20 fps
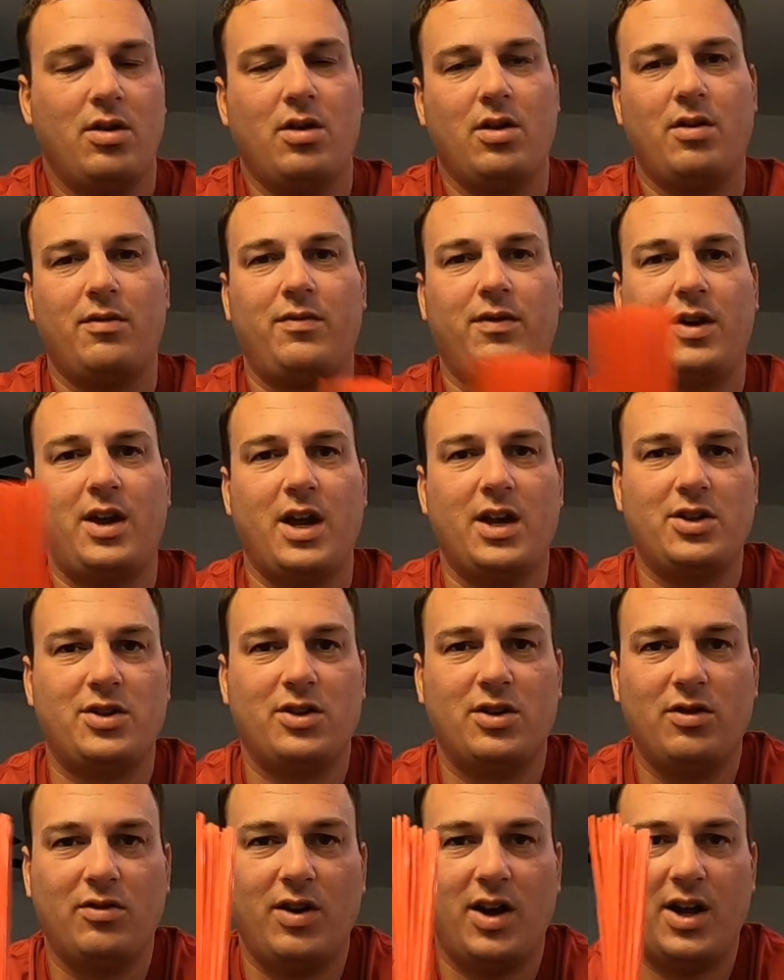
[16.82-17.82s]
in case
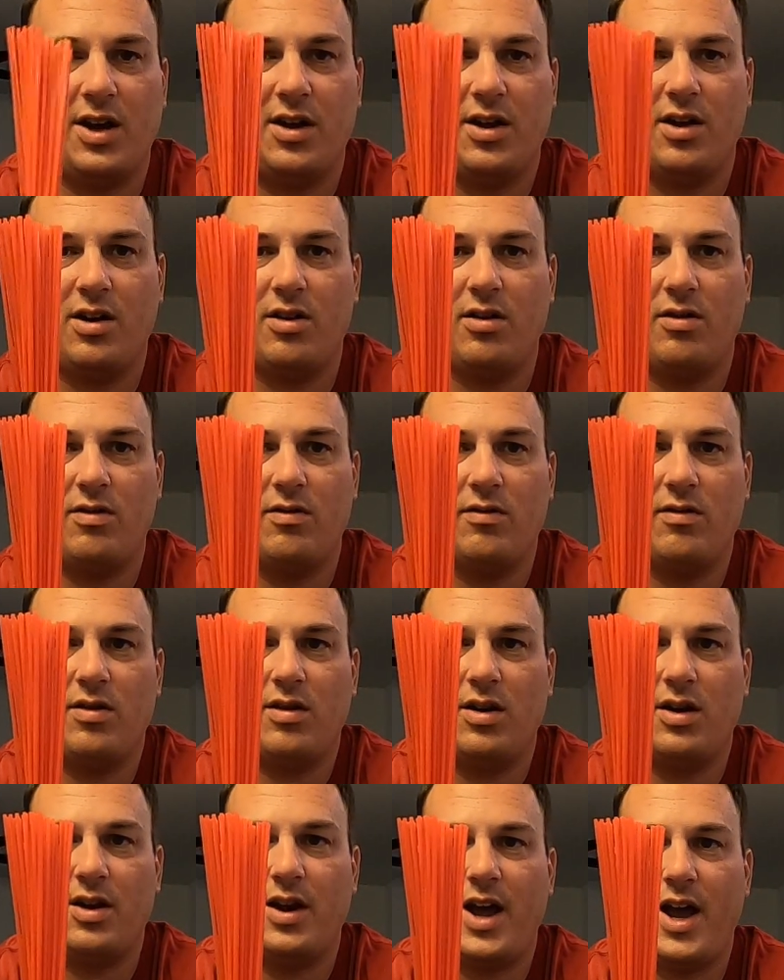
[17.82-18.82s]
you do not know,
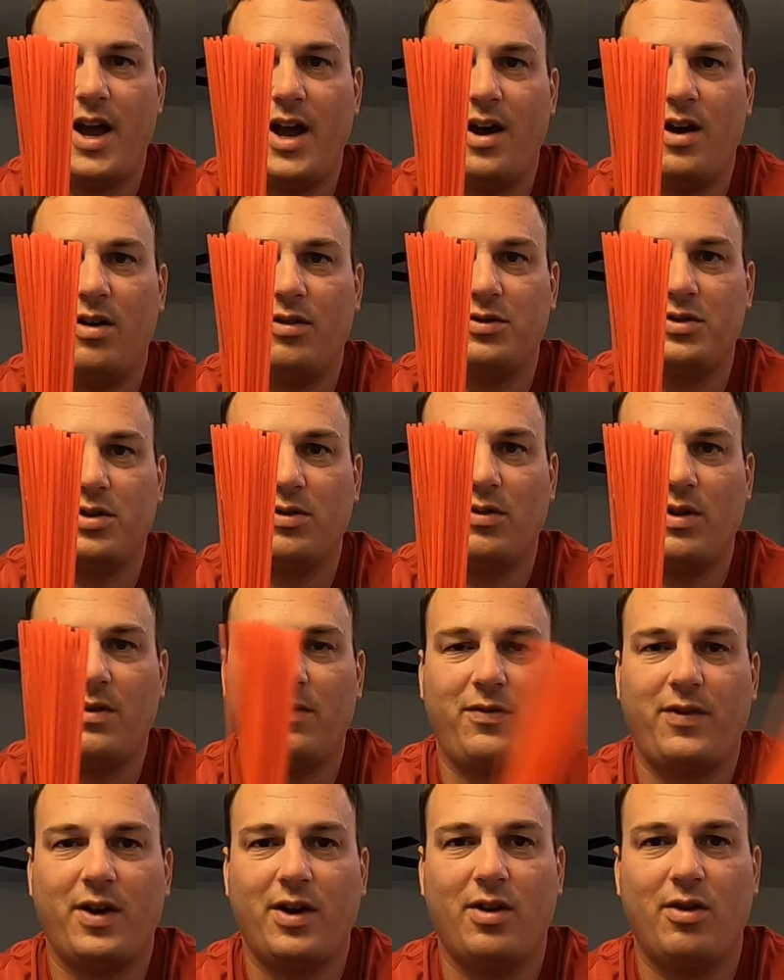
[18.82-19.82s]
on how to
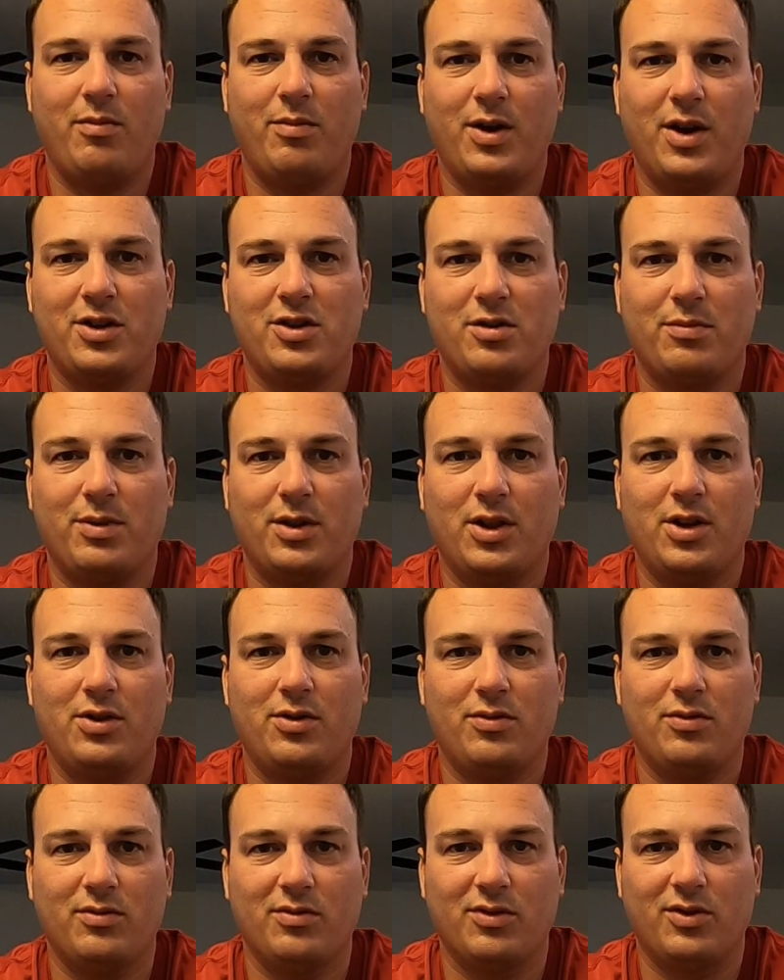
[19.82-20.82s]
refill a bunch of
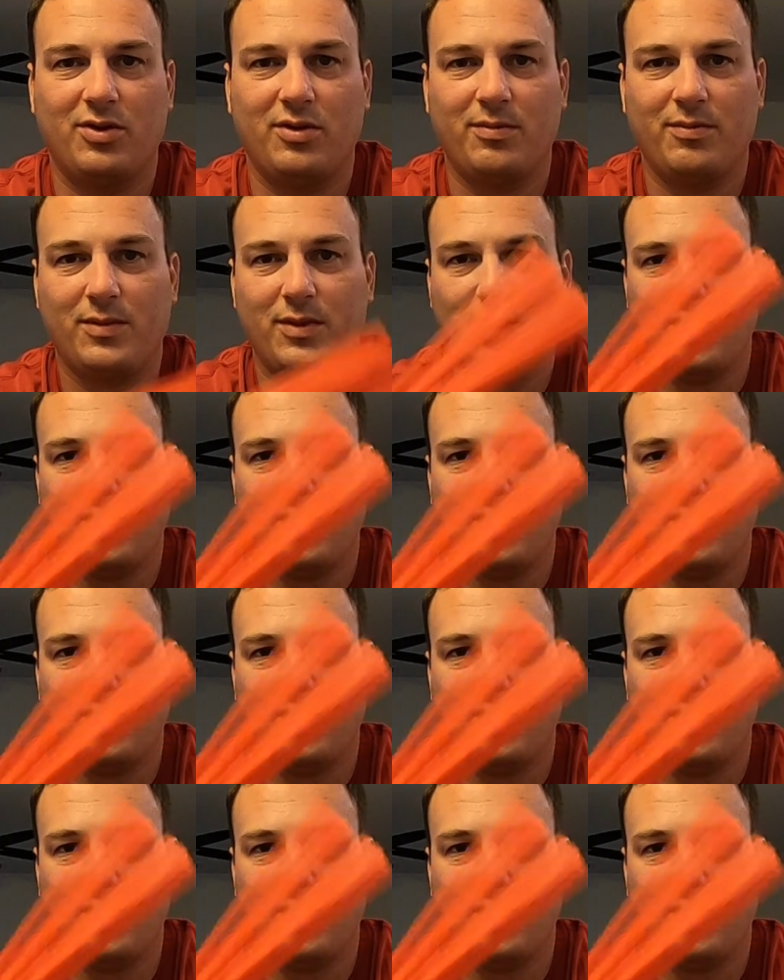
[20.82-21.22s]
balloons.